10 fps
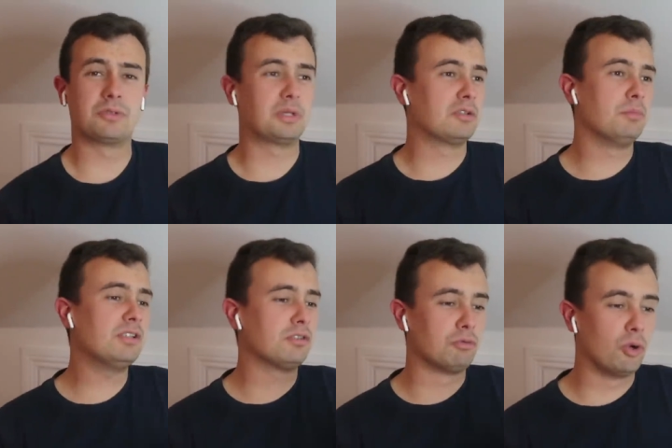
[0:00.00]
it's
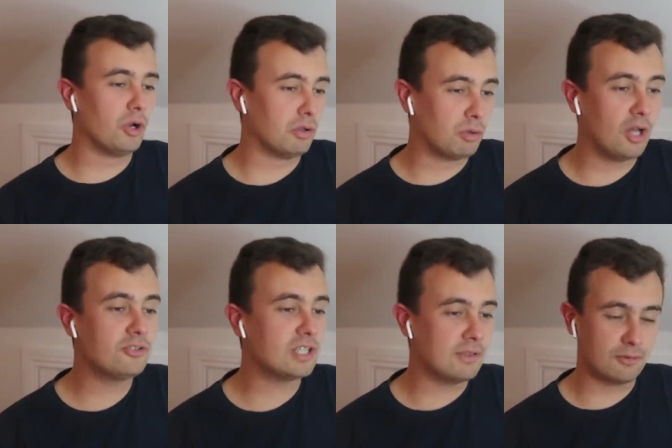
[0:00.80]
missing Royal
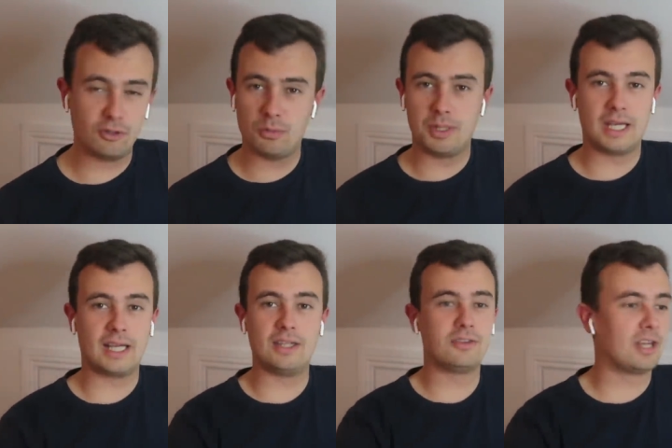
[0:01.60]
Rendezvous
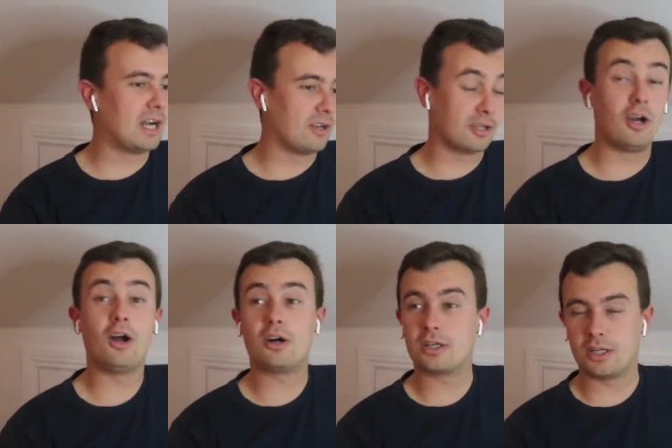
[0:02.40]
being in there, like
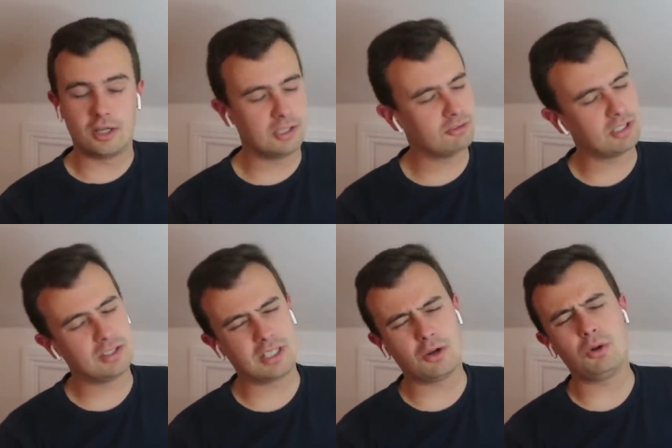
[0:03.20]
Hard Lines in there.